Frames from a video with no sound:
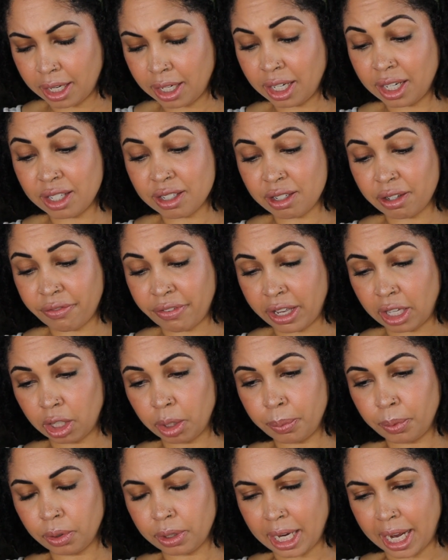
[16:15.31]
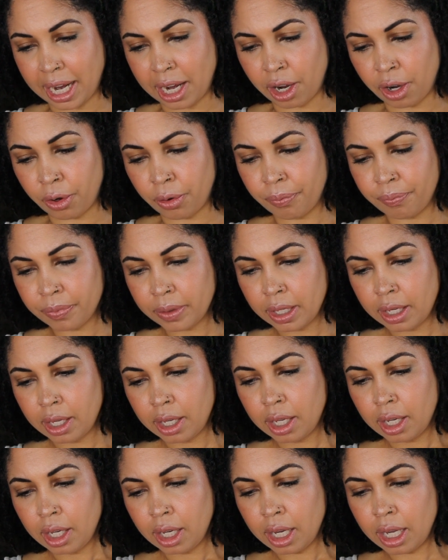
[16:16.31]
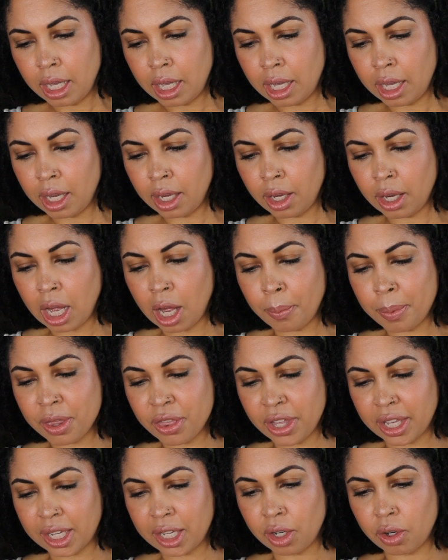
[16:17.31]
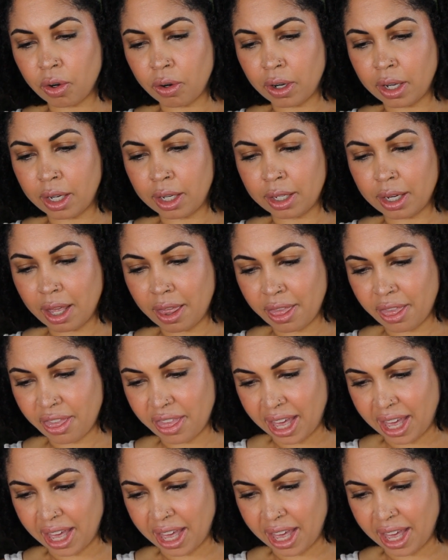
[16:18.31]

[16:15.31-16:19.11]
and it is available now. I'll be thinking on